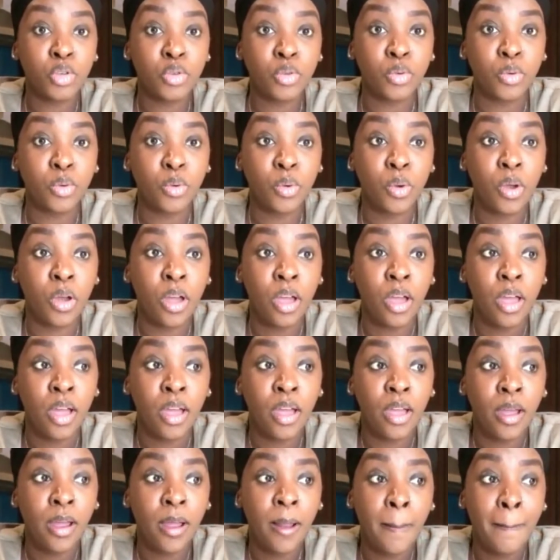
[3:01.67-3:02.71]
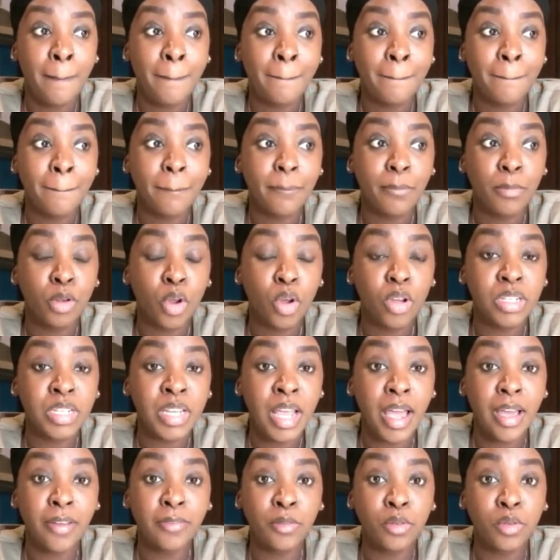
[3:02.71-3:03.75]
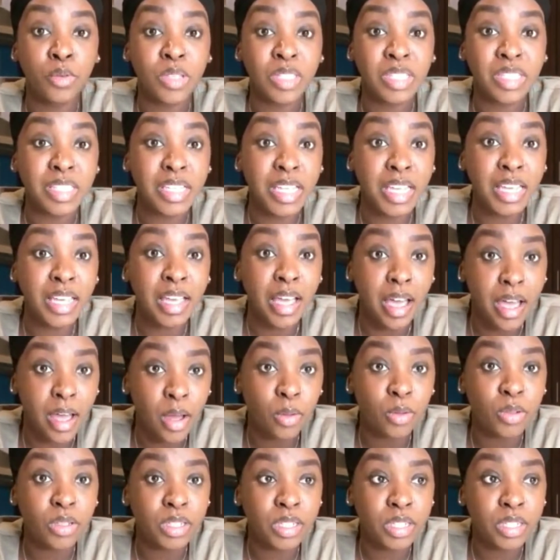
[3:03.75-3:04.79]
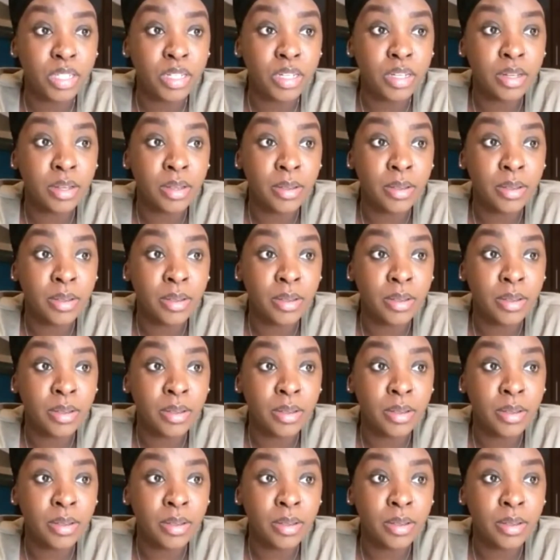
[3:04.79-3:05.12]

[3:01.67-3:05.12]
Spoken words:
to not have to seek out